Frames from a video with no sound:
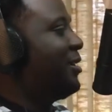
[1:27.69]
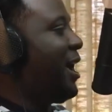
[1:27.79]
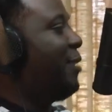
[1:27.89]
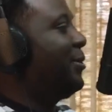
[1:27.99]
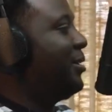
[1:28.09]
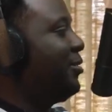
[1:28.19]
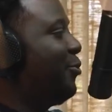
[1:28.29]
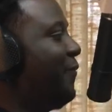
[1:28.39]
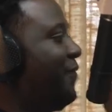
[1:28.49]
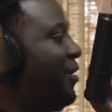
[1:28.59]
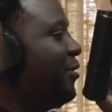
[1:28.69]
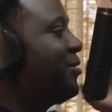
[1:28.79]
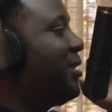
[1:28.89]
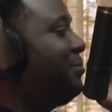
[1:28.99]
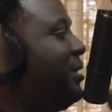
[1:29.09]
God reveals
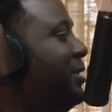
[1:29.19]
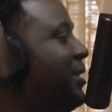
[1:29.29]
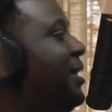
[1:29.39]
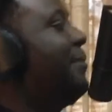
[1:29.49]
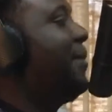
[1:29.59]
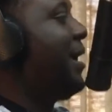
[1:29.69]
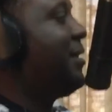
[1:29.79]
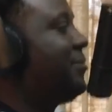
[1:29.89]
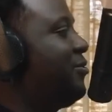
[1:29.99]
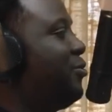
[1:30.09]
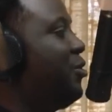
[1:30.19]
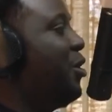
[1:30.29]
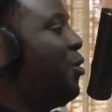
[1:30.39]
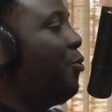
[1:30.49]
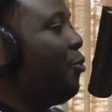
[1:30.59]
something to them as to
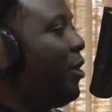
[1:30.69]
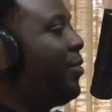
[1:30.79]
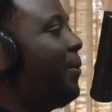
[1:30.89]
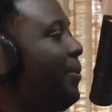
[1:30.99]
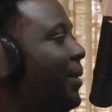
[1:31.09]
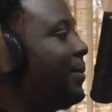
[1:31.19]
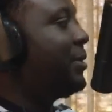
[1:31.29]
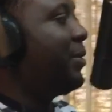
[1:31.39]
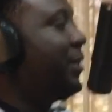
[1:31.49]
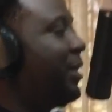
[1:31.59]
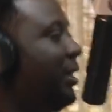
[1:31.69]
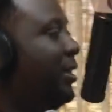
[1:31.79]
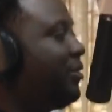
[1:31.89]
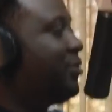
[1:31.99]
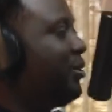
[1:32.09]
what the purpose of the
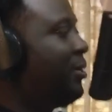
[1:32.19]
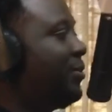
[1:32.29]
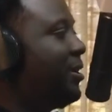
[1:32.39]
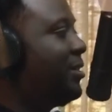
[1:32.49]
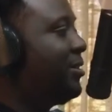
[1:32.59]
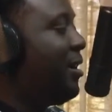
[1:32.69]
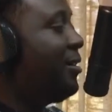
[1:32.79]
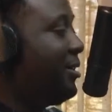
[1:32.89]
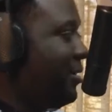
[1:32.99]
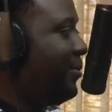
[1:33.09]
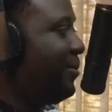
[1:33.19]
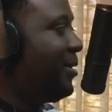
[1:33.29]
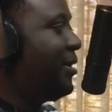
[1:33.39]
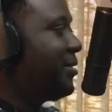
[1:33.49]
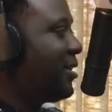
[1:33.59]
Orlando shooting was, y'all tell me
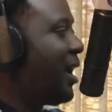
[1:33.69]
because